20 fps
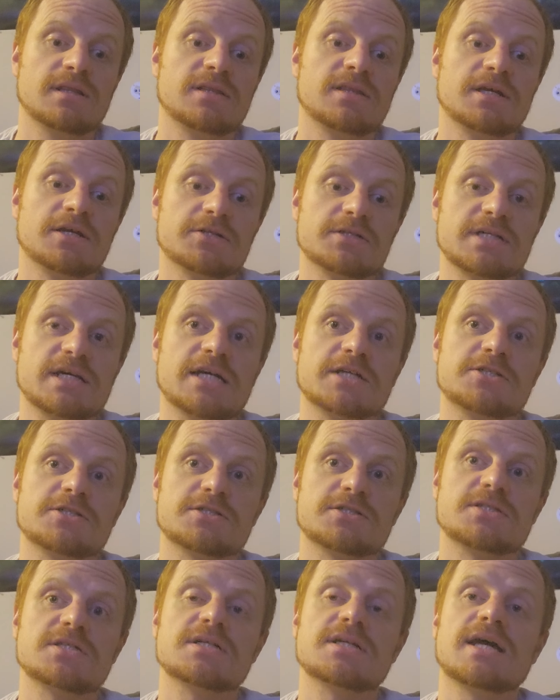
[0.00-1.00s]
there's
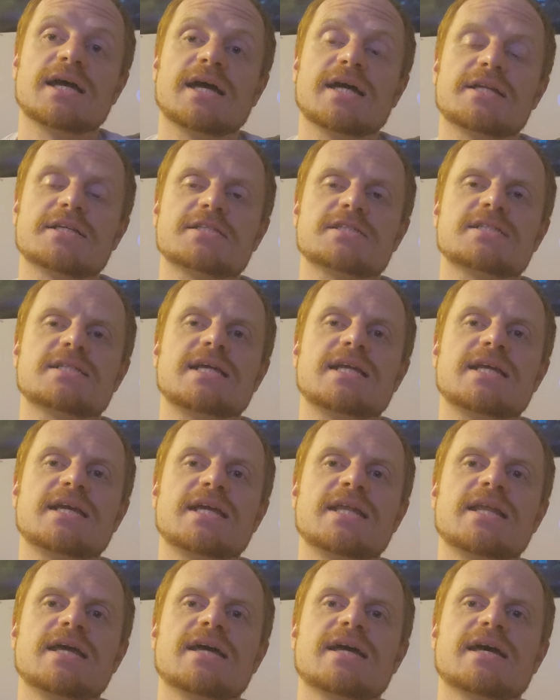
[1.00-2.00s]
Aja's
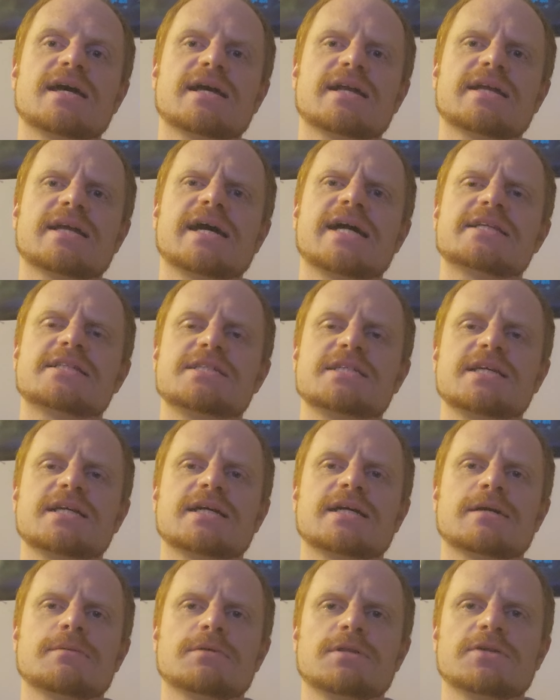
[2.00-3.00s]
descendant,
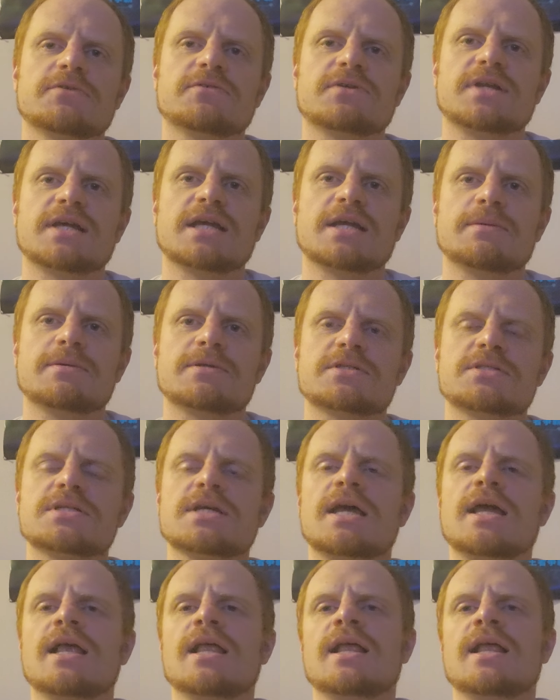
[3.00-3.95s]
Katia, I believe her name is,